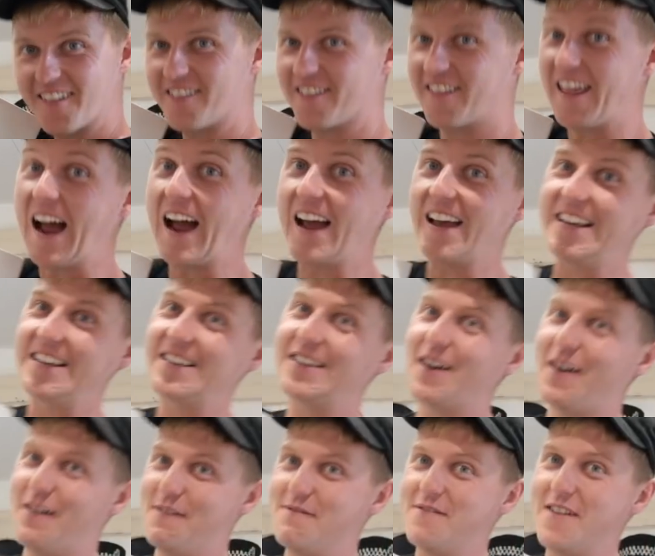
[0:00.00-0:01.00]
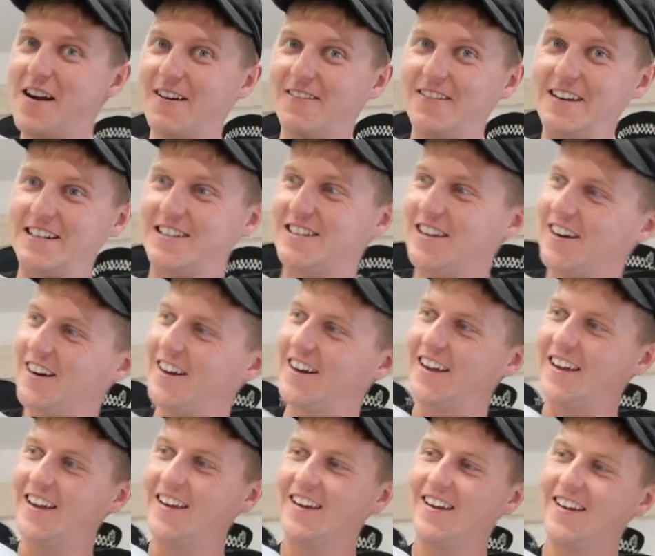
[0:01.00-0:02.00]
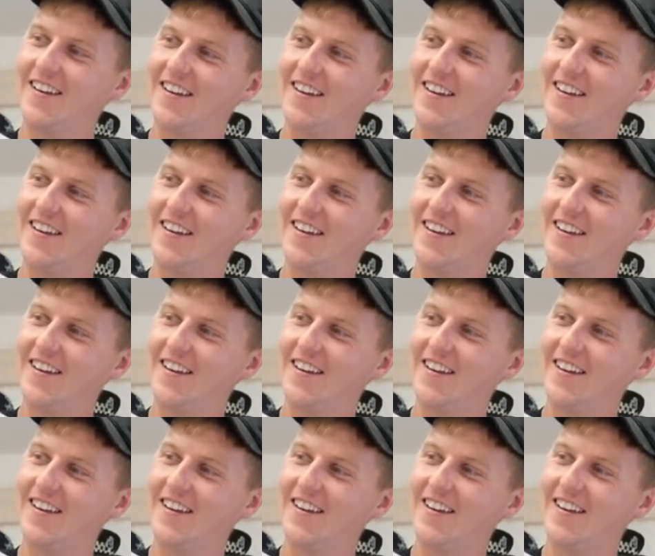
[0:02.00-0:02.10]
that is very tight.